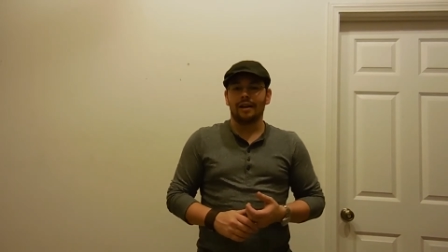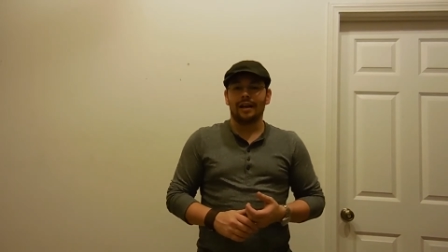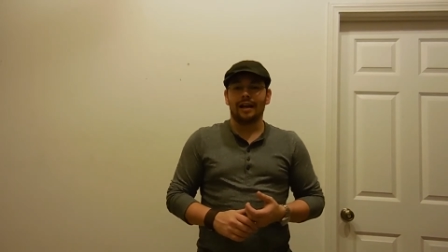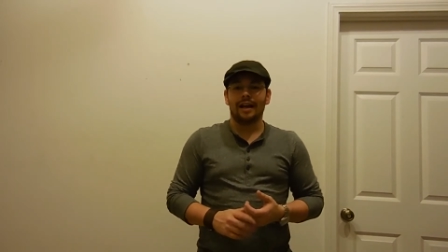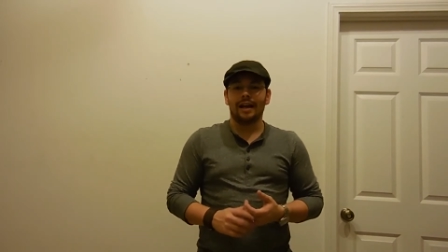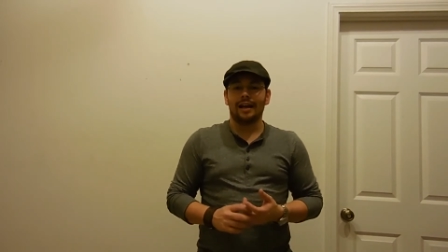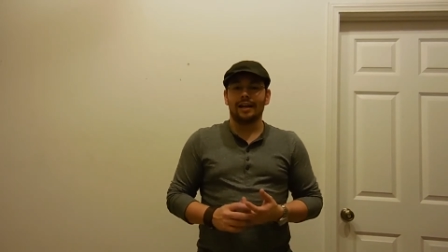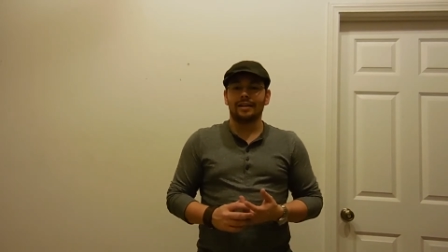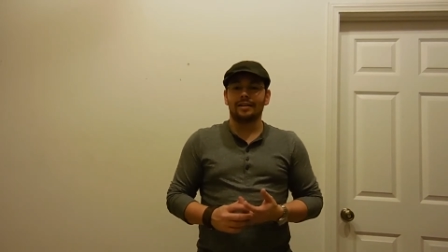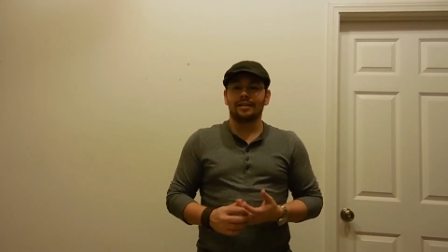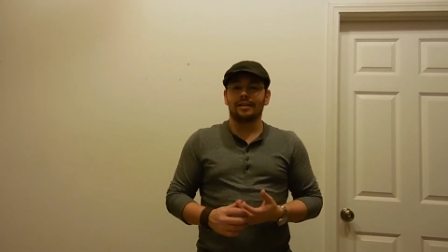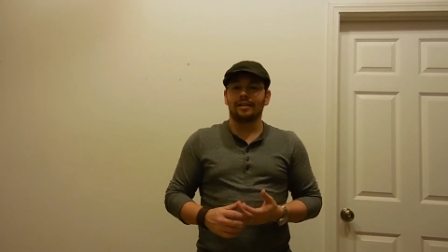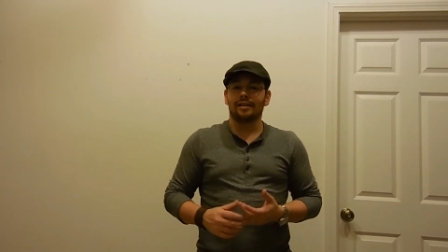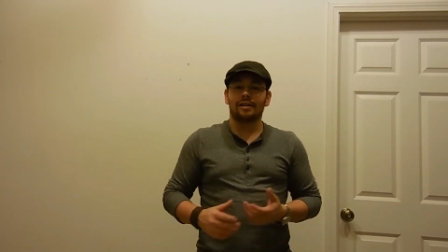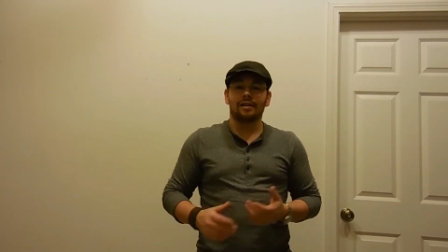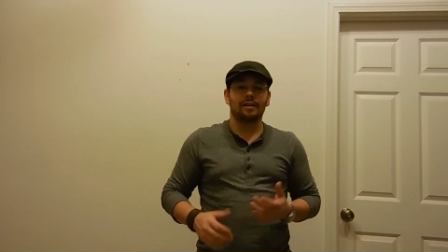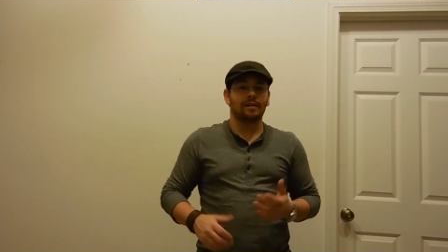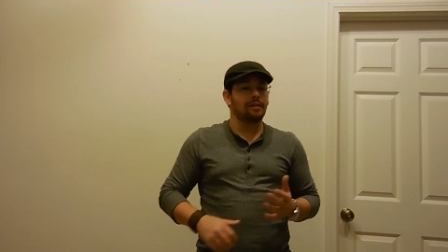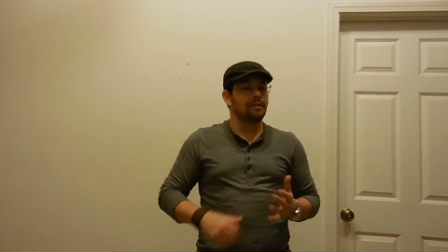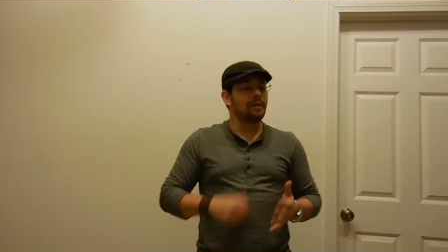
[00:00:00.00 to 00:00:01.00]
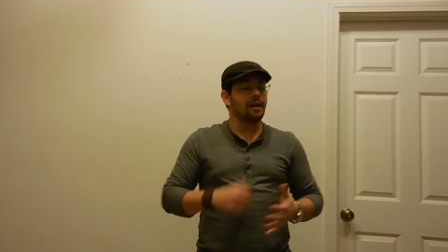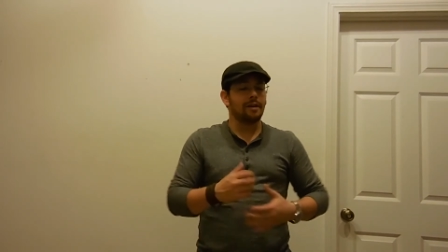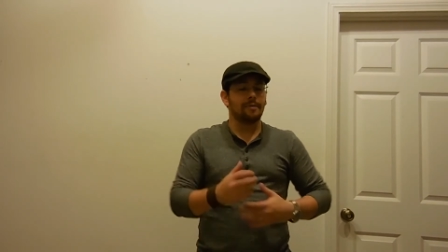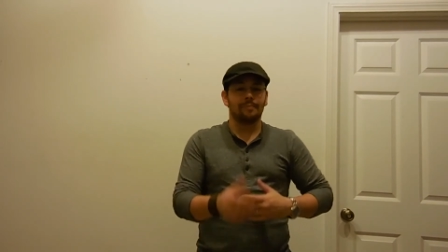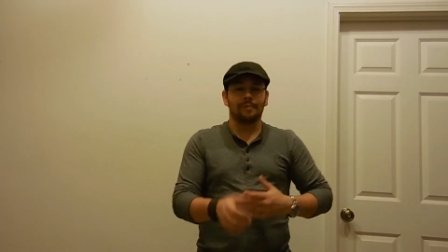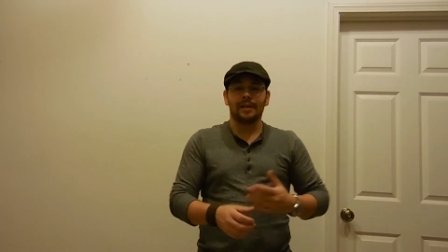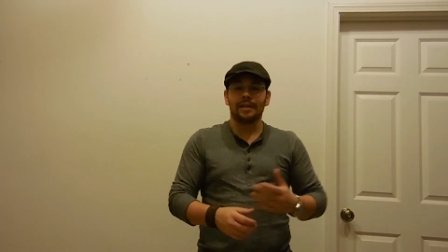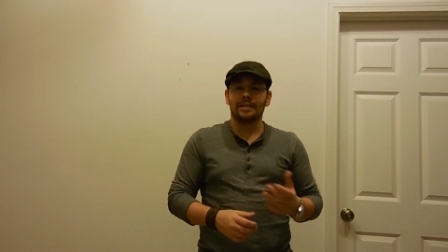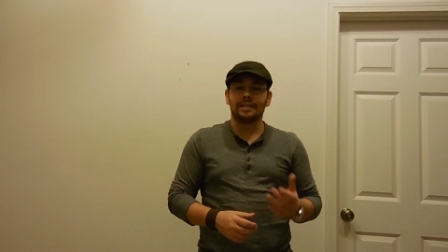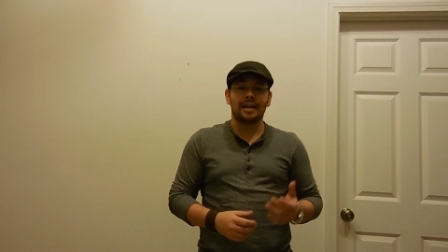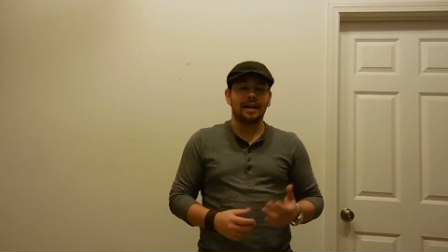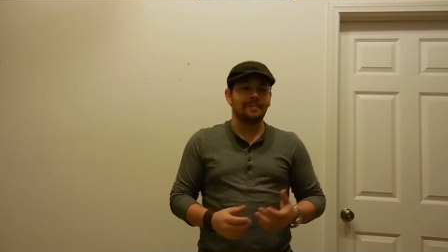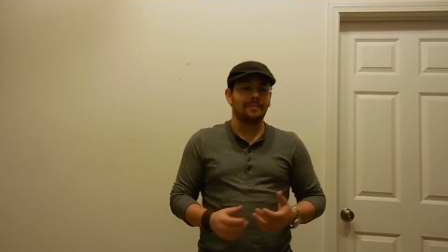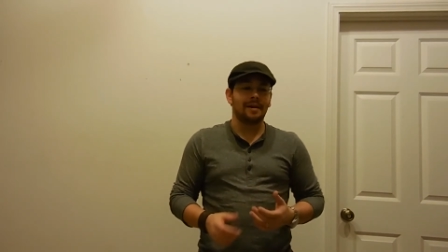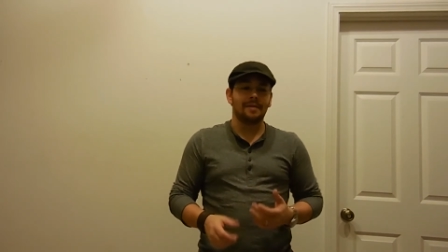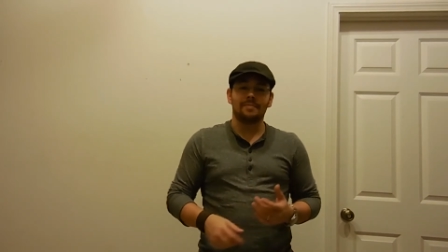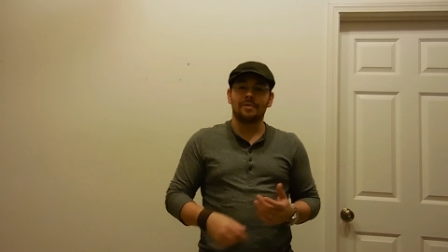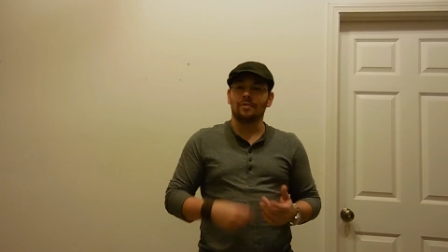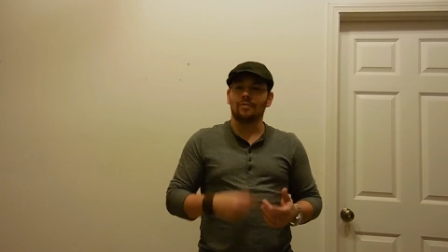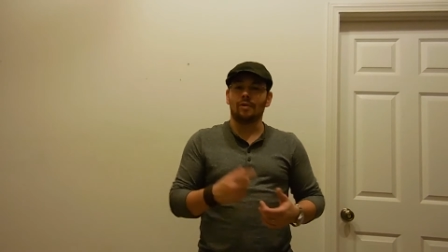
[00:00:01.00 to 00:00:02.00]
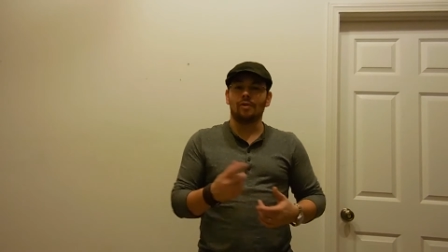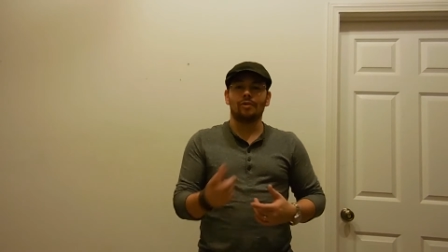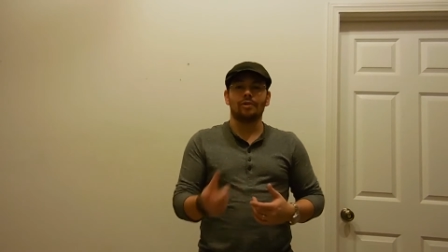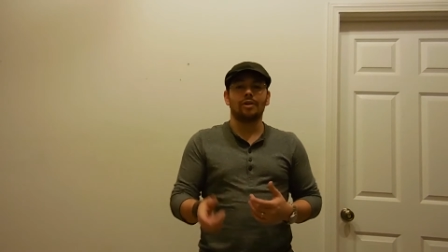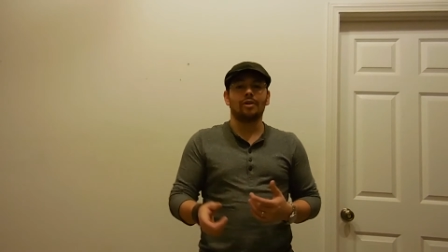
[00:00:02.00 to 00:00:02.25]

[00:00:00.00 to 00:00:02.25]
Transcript: and a lot of playtime might be rolling